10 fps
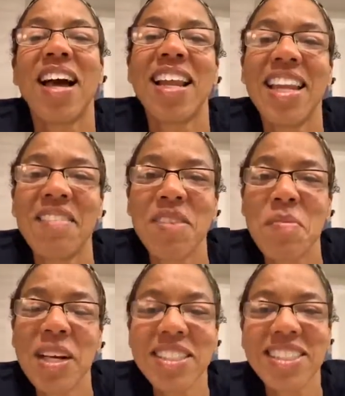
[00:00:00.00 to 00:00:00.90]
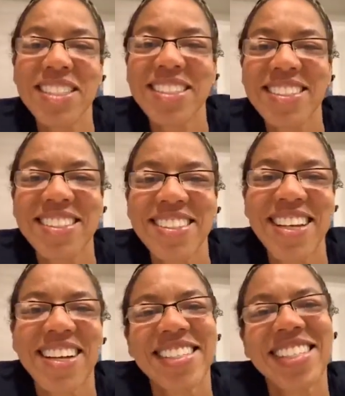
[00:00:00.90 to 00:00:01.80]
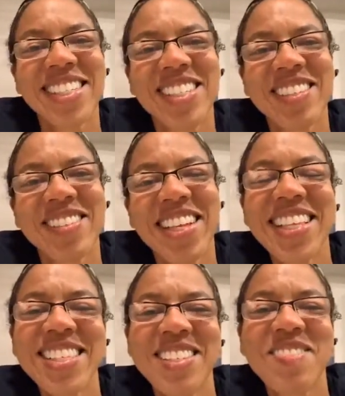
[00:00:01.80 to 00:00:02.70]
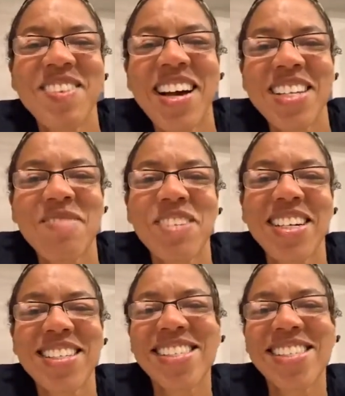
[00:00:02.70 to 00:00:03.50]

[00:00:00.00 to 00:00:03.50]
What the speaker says: I love you much. Talk to you soon. This is Rosalind